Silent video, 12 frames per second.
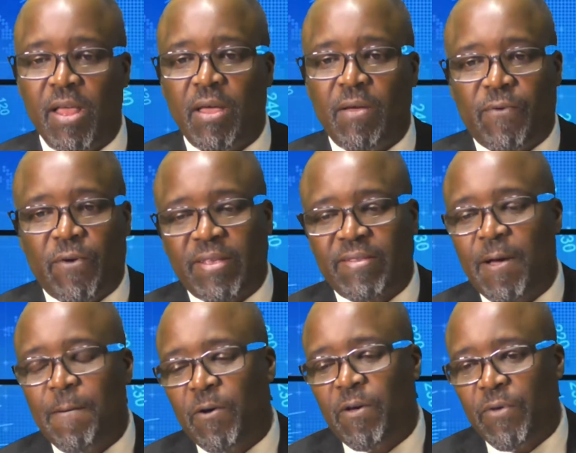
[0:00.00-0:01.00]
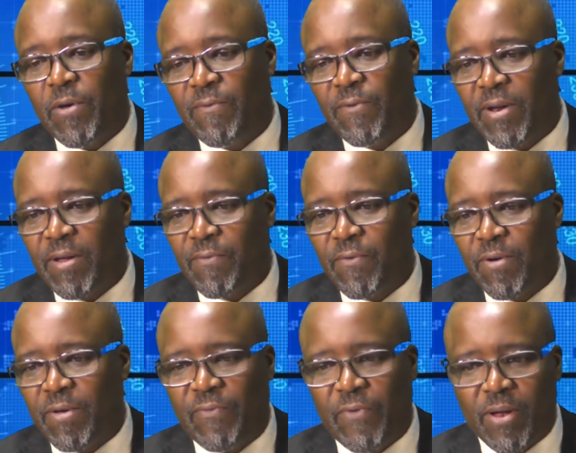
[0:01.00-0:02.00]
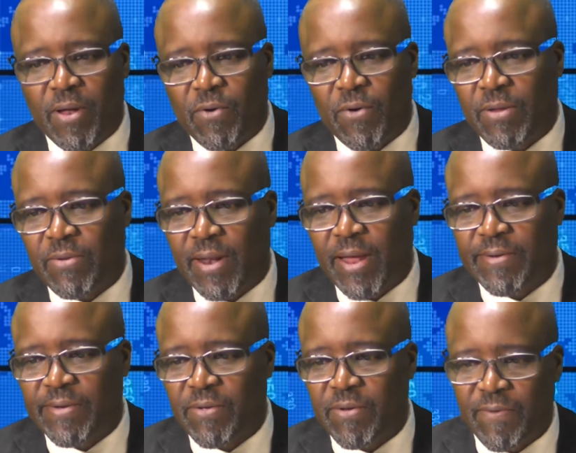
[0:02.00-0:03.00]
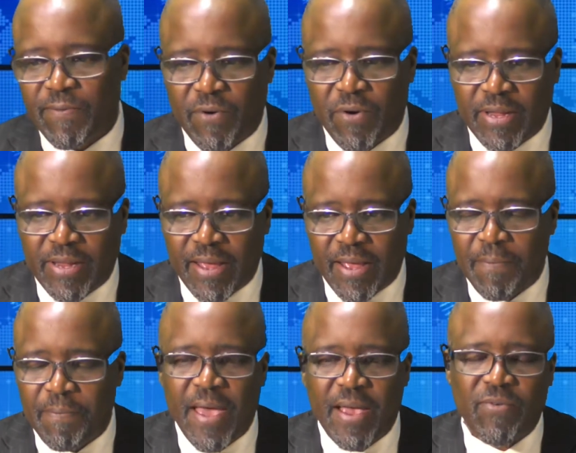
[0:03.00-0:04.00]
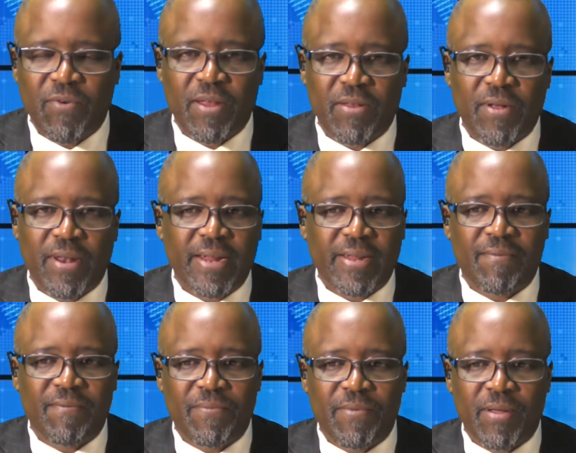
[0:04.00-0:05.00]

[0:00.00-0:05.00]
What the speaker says: For example, if you're going to elections and you're voting, make sure that you're electing